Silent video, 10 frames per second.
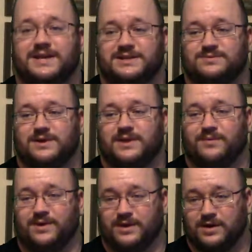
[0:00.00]
that's where they
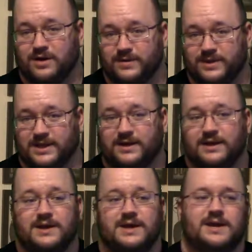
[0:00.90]
want to go with it.
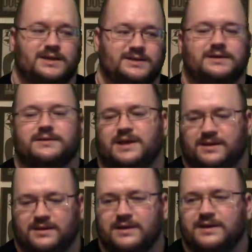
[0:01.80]
Until then,